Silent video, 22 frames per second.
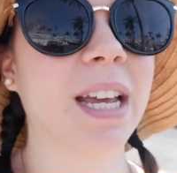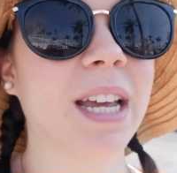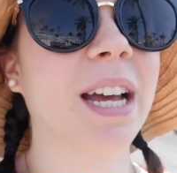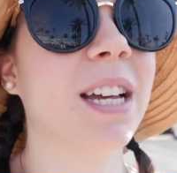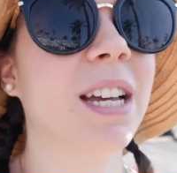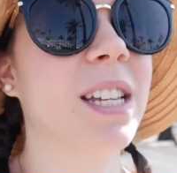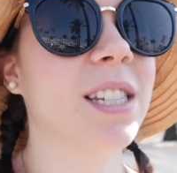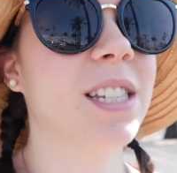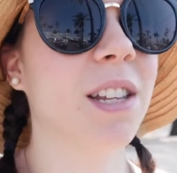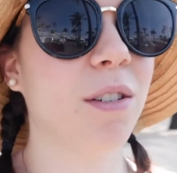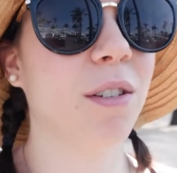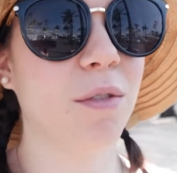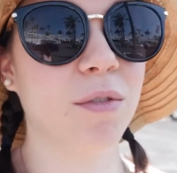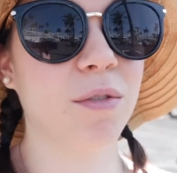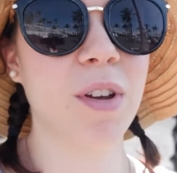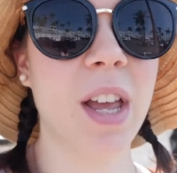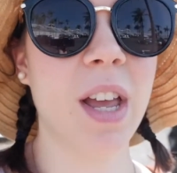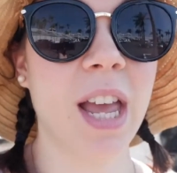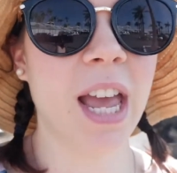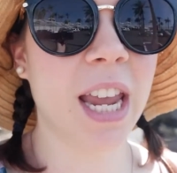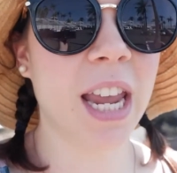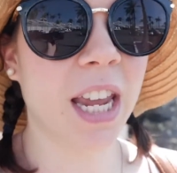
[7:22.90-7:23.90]
because
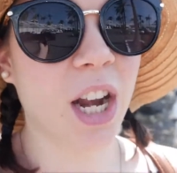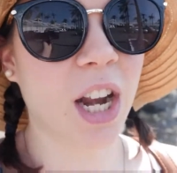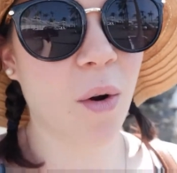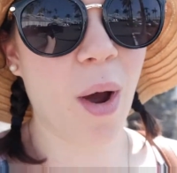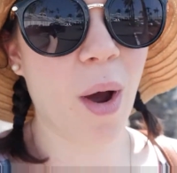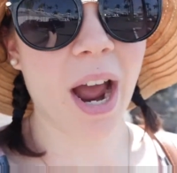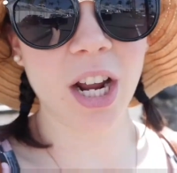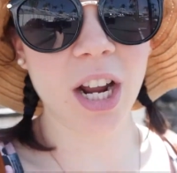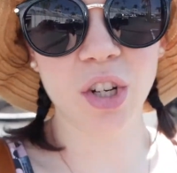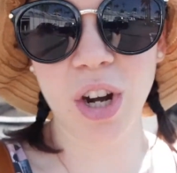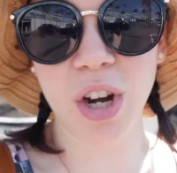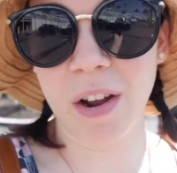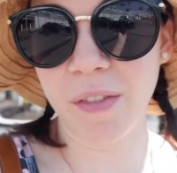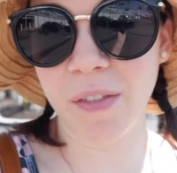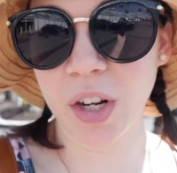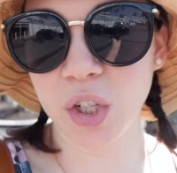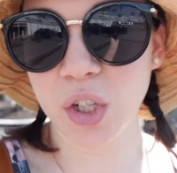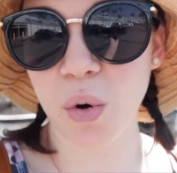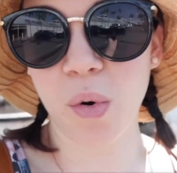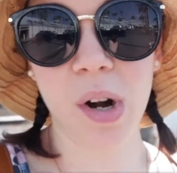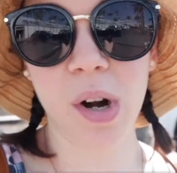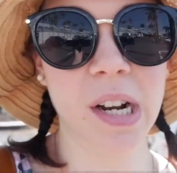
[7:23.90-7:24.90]
of, you know, high
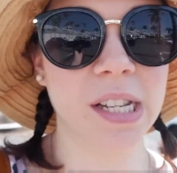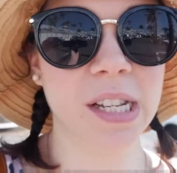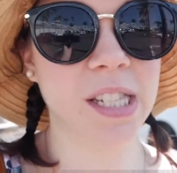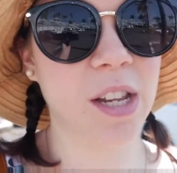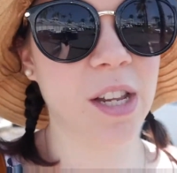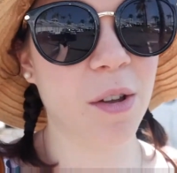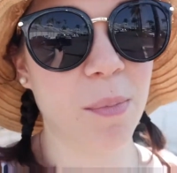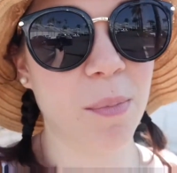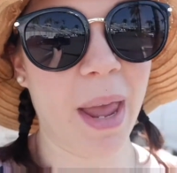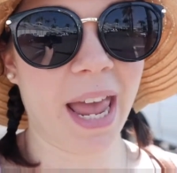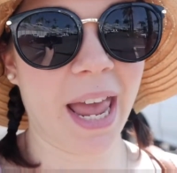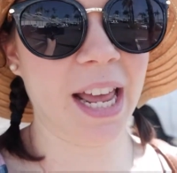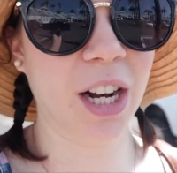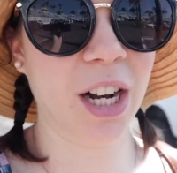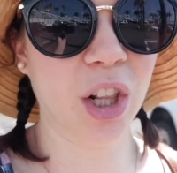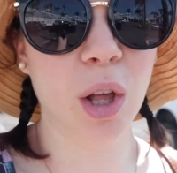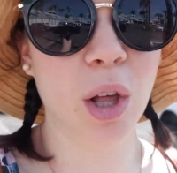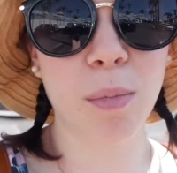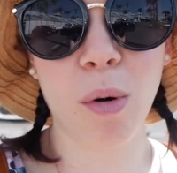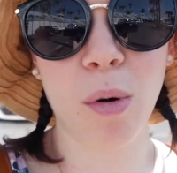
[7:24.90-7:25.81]
traffic tourism and